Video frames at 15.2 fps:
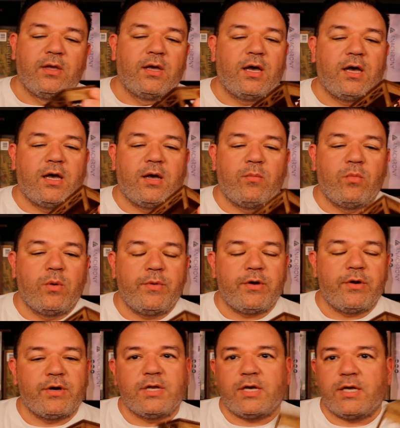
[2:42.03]
when we
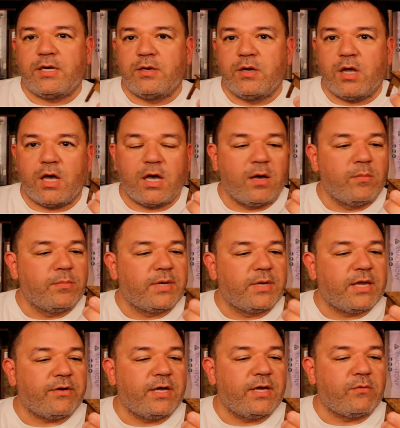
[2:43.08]
were done
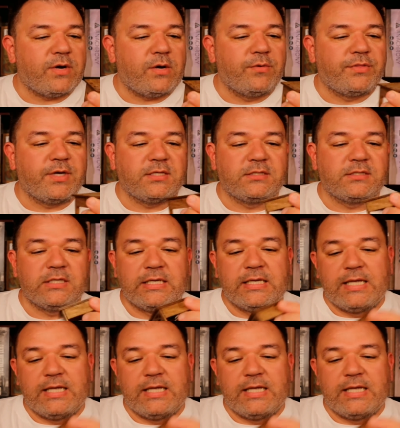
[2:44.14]
carrying it around with us.